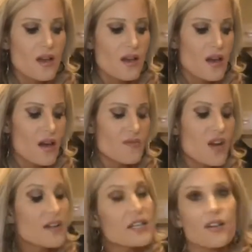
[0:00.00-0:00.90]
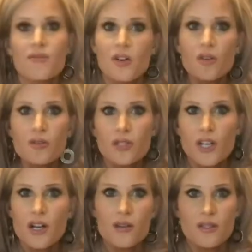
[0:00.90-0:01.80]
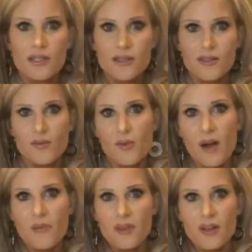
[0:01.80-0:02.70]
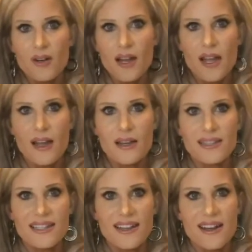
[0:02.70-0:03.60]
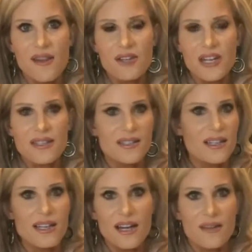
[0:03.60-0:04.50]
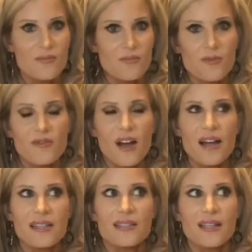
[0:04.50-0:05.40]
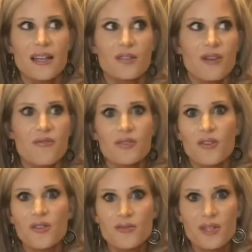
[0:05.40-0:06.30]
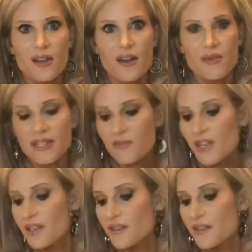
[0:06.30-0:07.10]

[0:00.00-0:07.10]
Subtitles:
non-dairy milk, which I know is super popular, and nowadays it provides great results with a lot of recipes.